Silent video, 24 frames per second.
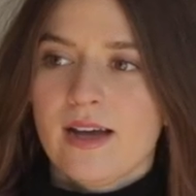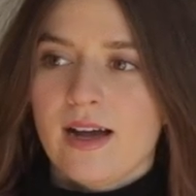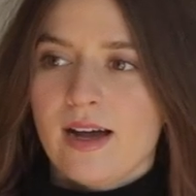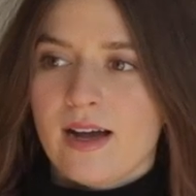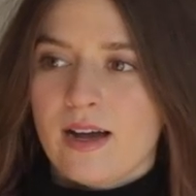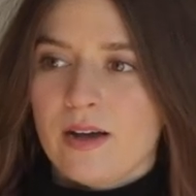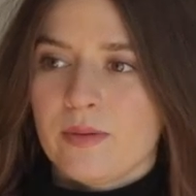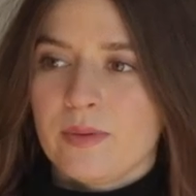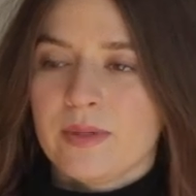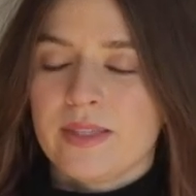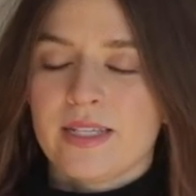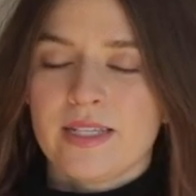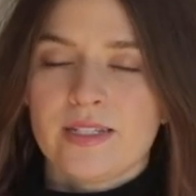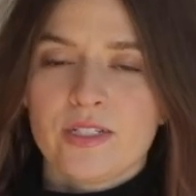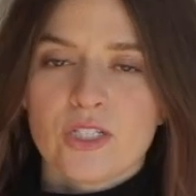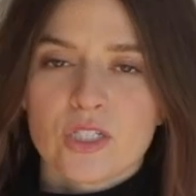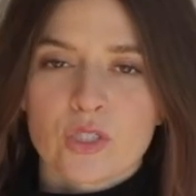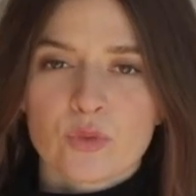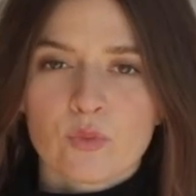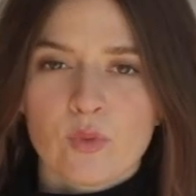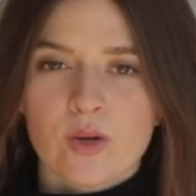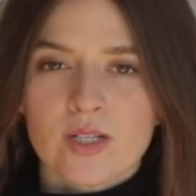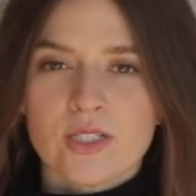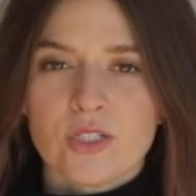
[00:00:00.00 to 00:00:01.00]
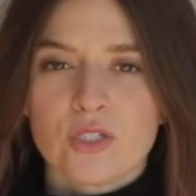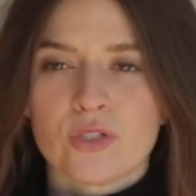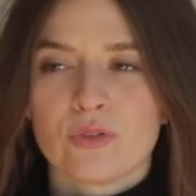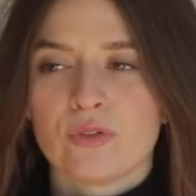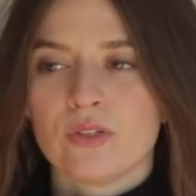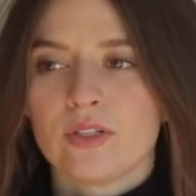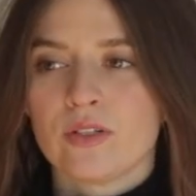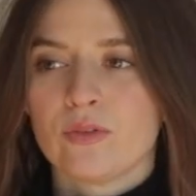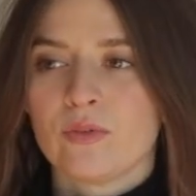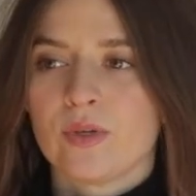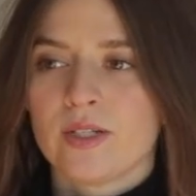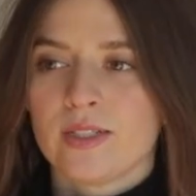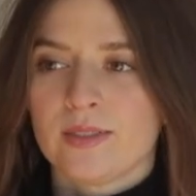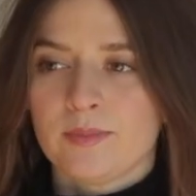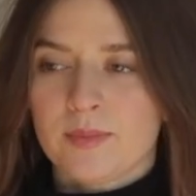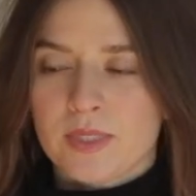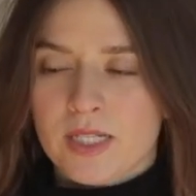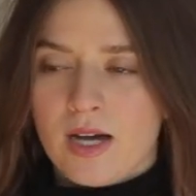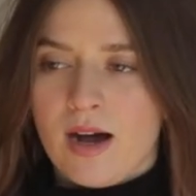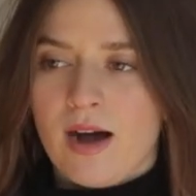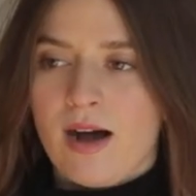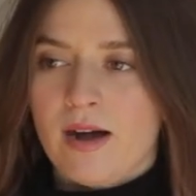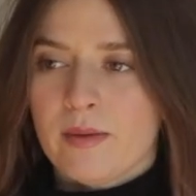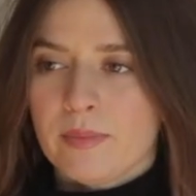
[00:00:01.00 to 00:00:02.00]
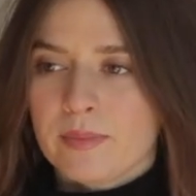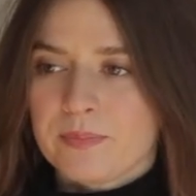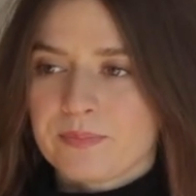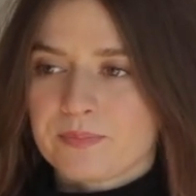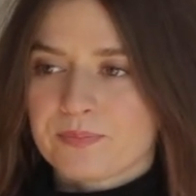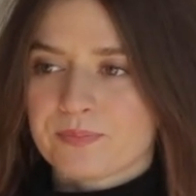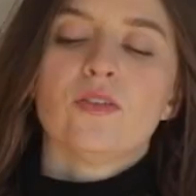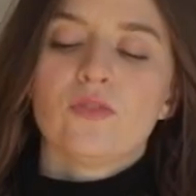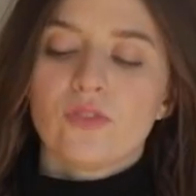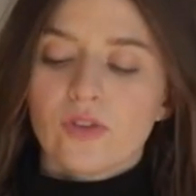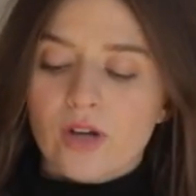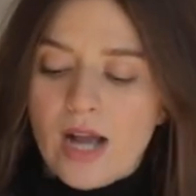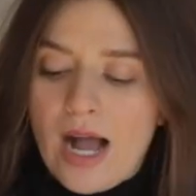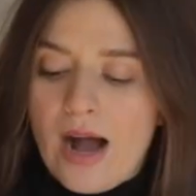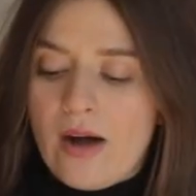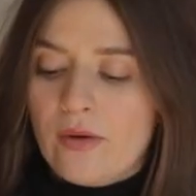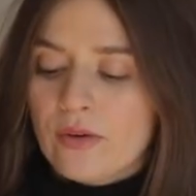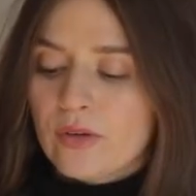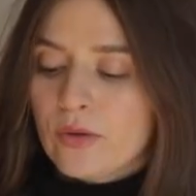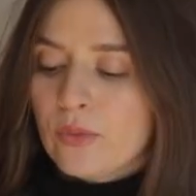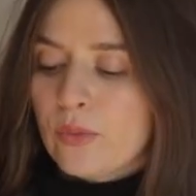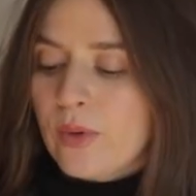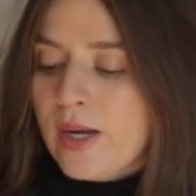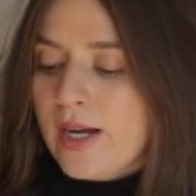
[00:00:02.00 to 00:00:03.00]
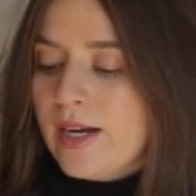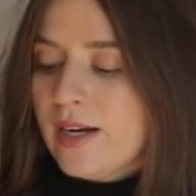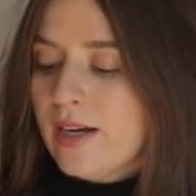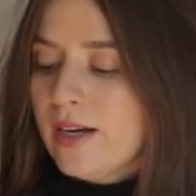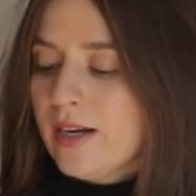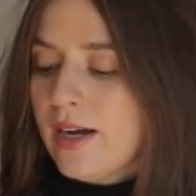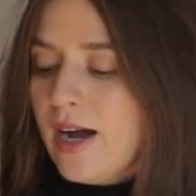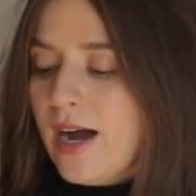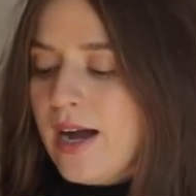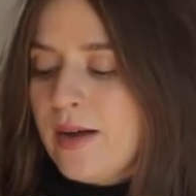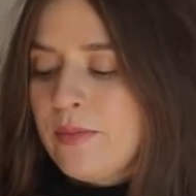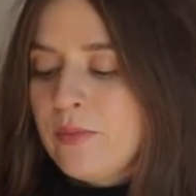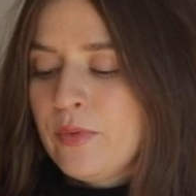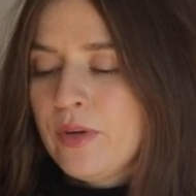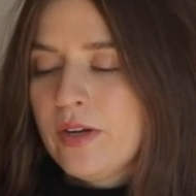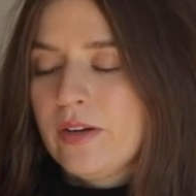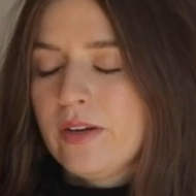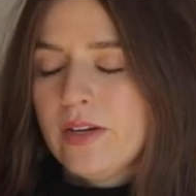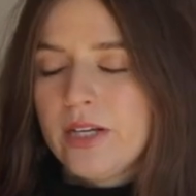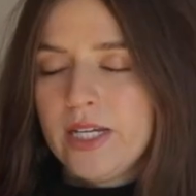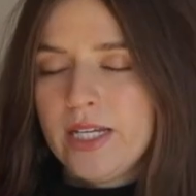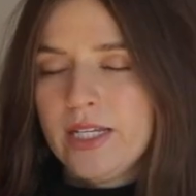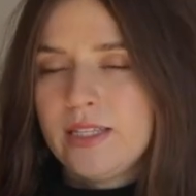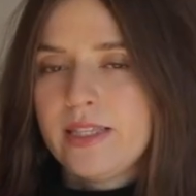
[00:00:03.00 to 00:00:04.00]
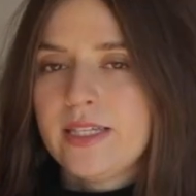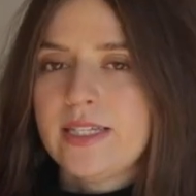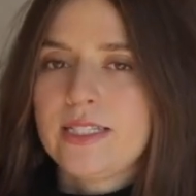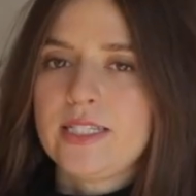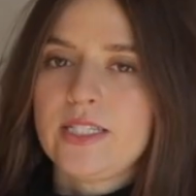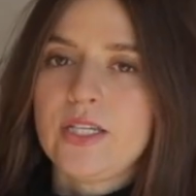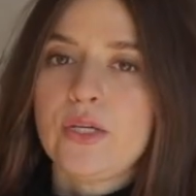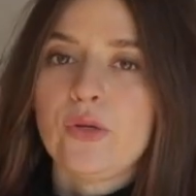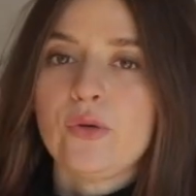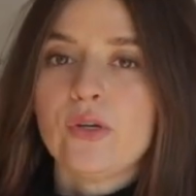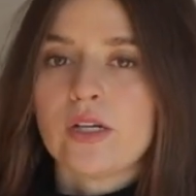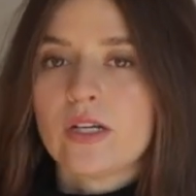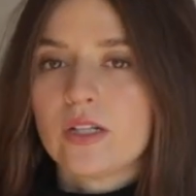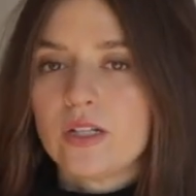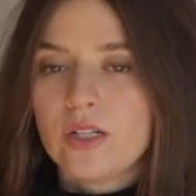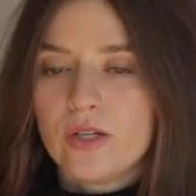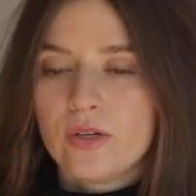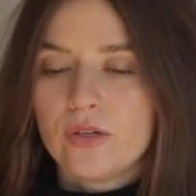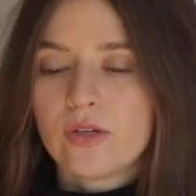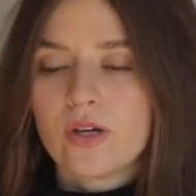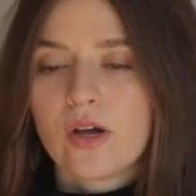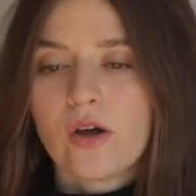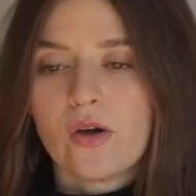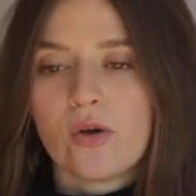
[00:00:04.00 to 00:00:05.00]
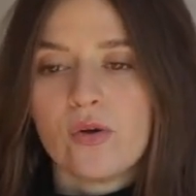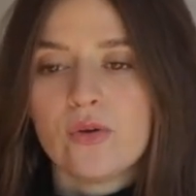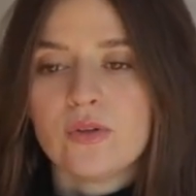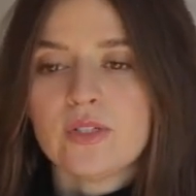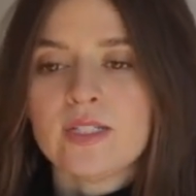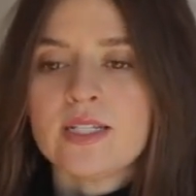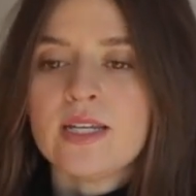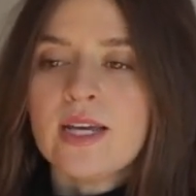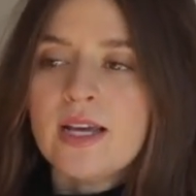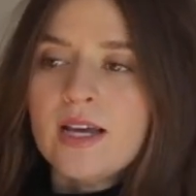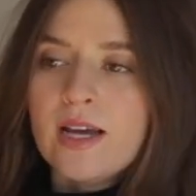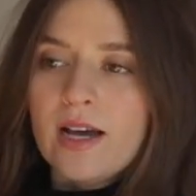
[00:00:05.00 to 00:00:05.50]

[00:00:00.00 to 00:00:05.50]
Um, and then just one shorter one up top. For outerwear, I'm wearing this Uniqlo coat.